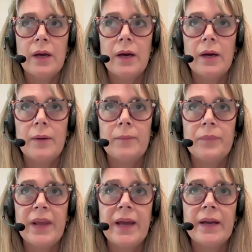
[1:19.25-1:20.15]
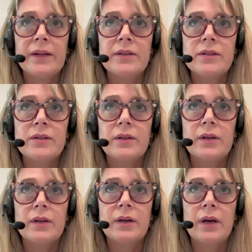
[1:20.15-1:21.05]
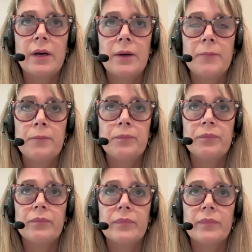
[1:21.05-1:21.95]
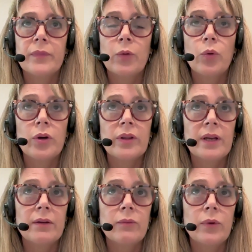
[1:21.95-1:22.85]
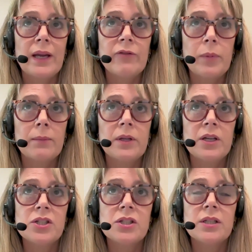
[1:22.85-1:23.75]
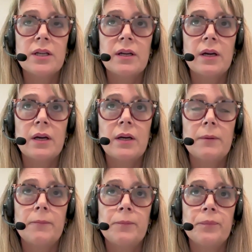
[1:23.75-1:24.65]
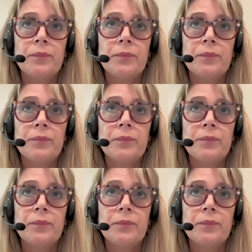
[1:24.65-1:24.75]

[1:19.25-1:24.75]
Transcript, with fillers: Um, and um, the work that we have published um,